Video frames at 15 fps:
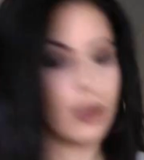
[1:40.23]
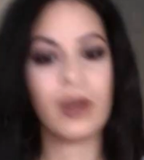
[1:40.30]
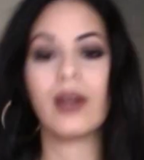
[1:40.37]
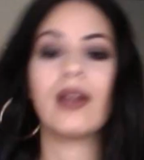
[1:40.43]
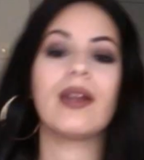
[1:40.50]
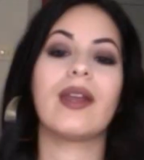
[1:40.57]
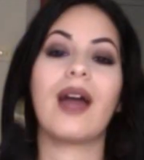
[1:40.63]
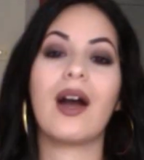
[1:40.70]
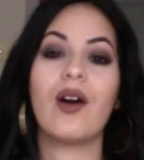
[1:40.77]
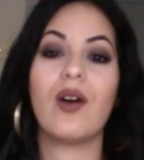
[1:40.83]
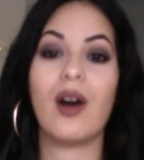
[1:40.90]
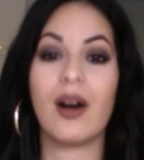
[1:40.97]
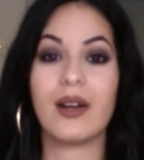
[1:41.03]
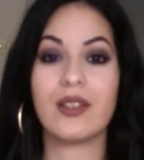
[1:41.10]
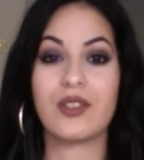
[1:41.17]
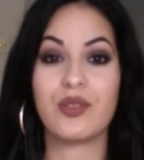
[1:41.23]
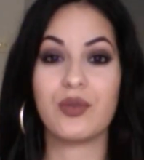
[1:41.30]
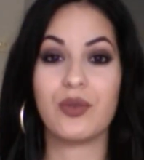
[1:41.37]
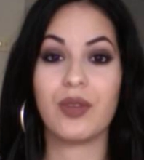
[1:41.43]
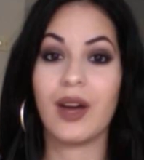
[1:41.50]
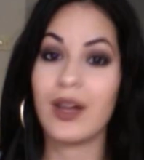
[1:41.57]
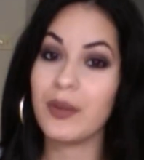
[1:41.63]
Okay, now on
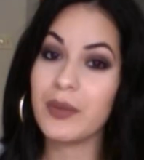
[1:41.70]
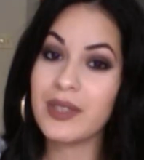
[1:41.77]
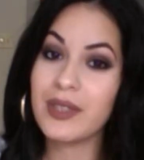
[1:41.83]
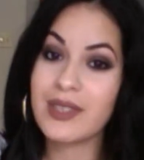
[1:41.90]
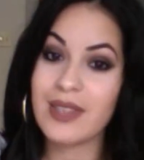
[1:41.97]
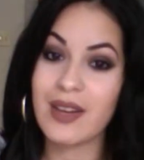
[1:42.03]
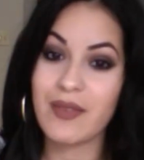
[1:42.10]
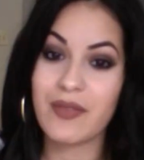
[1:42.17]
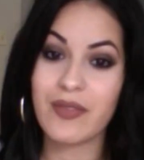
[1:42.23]
to the Halloween stuff.